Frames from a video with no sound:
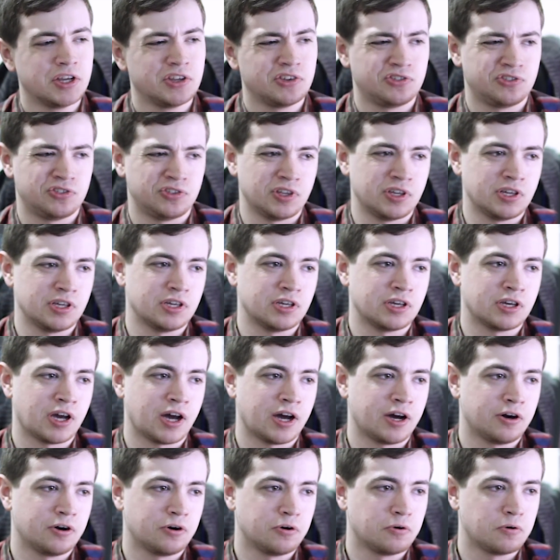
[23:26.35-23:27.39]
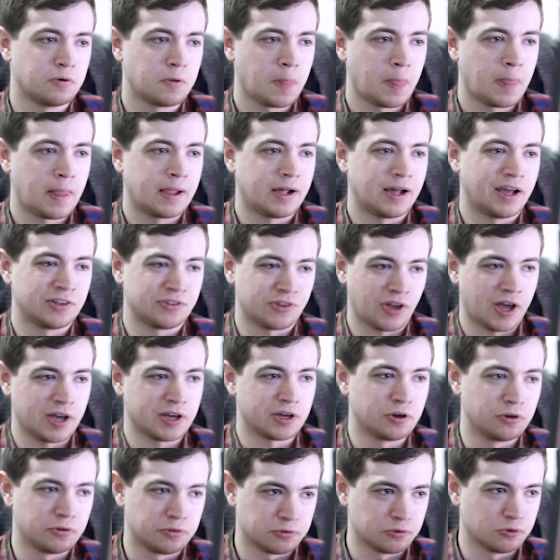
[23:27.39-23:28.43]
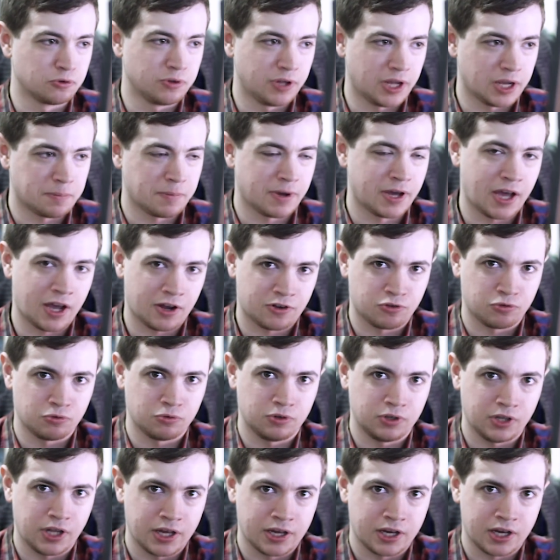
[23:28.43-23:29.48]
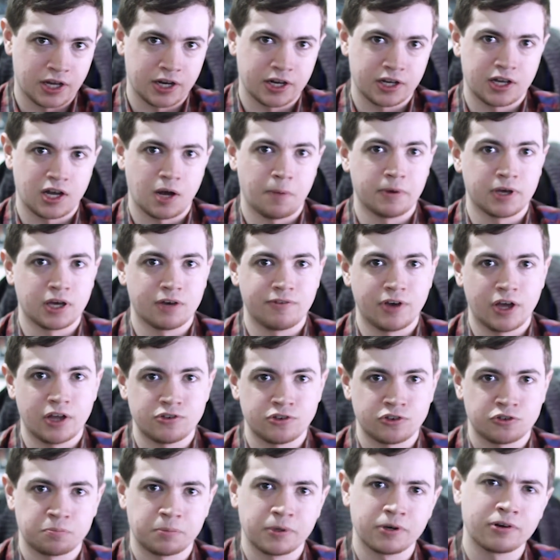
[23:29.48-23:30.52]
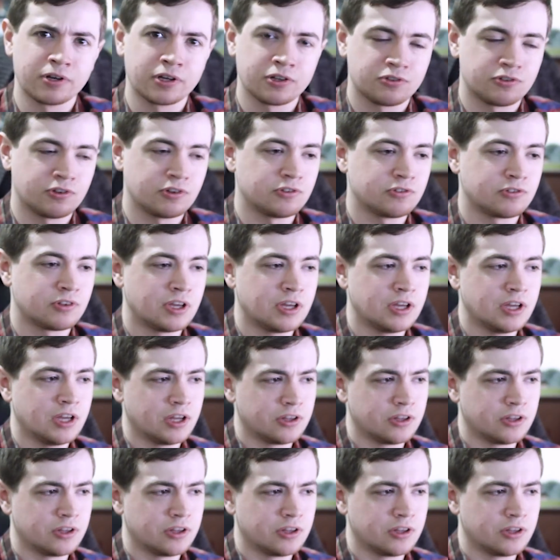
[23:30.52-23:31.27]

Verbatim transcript: see how as I go through like my actual like kind of coming of age experiences.